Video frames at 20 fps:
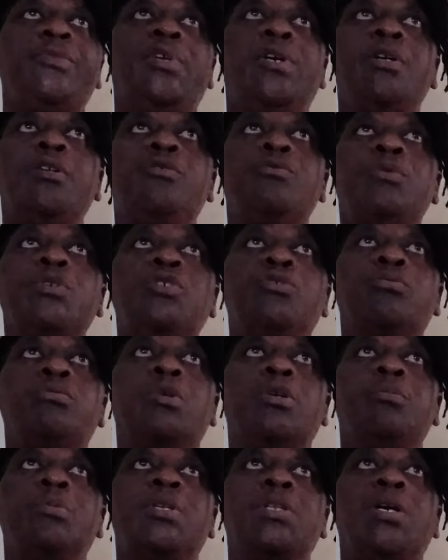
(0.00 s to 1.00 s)
and she was
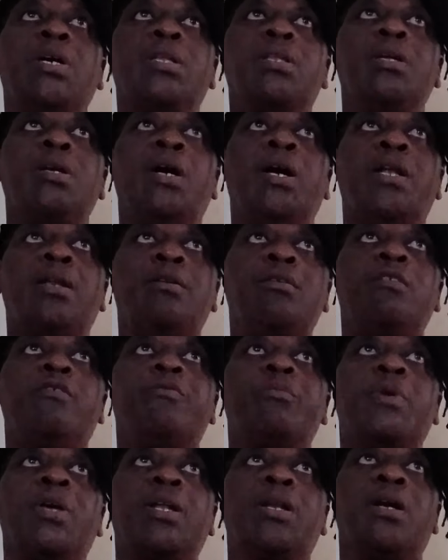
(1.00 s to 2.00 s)
showing me that god
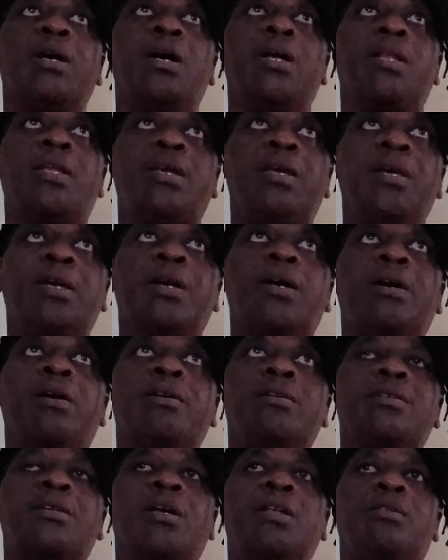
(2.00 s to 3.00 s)
loved me and god
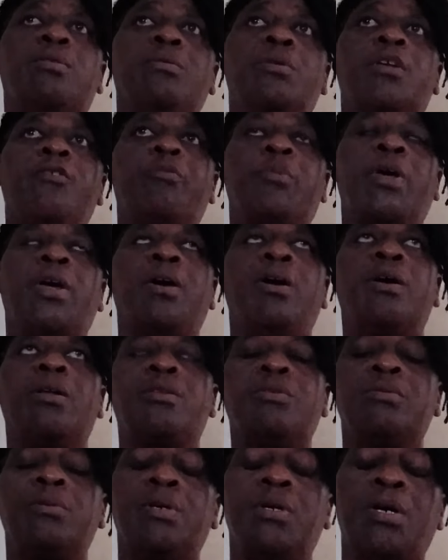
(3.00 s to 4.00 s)
cares and to give my
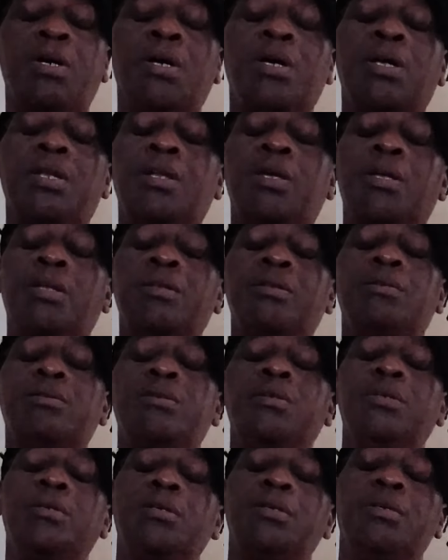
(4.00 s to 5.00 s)
heart to god and
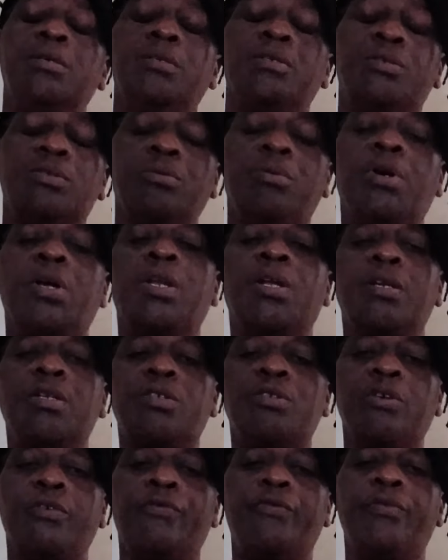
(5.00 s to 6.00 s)
so on
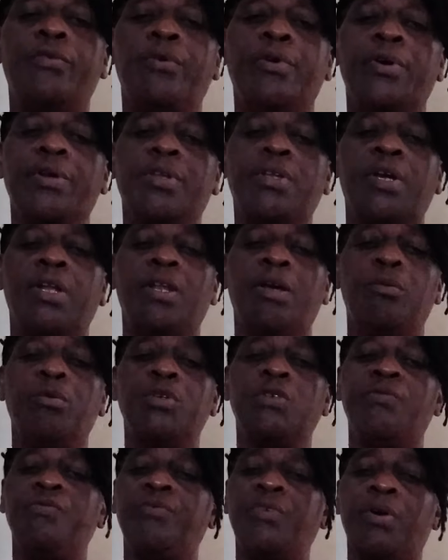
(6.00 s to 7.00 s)
and so forth and i
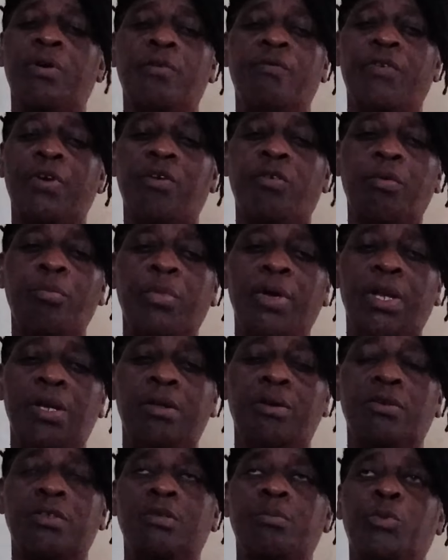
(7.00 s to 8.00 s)
was very very
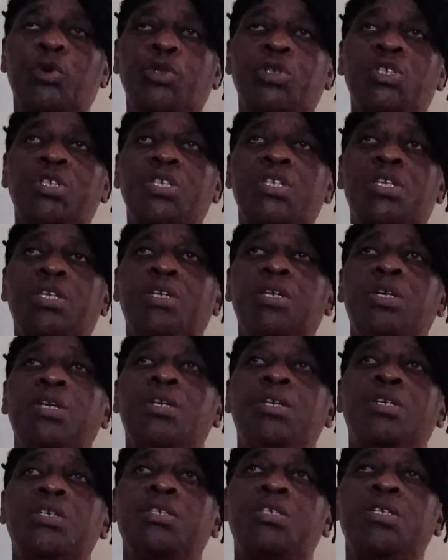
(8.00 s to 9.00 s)
rebellious but she's
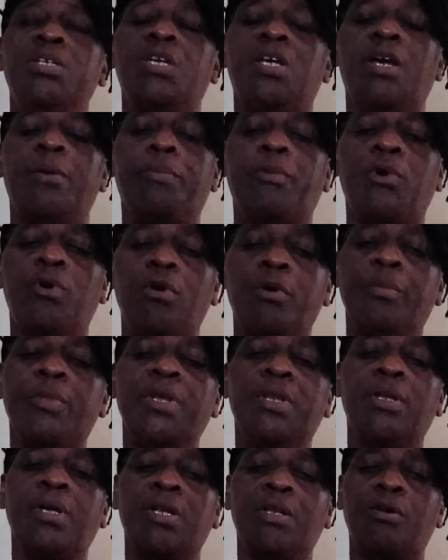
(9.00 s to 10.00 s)
she kept
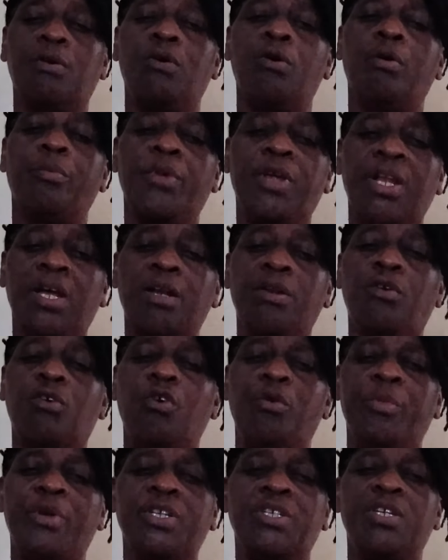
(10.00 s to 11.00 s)
coming and coming and
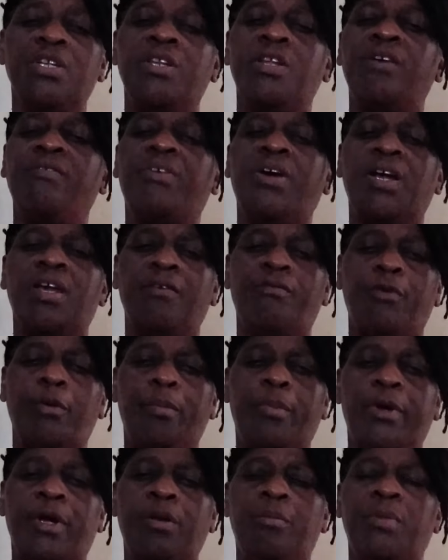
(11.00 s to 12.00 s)
coming. She never give
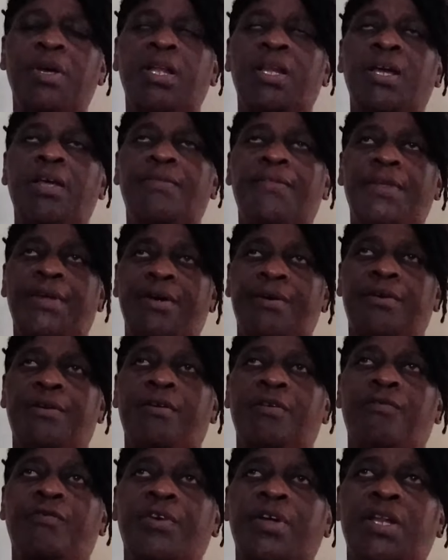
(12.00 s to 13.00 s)
up on me, and I thank
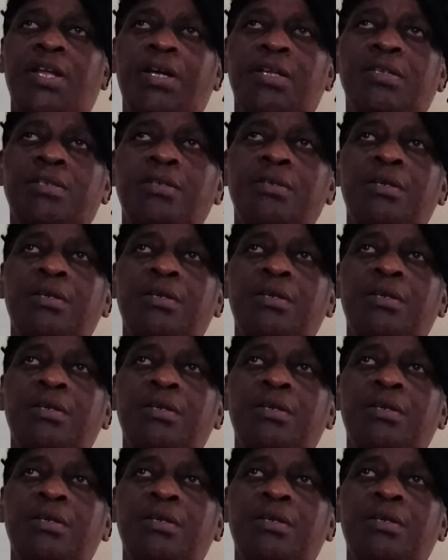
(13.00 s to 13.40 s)
her for that.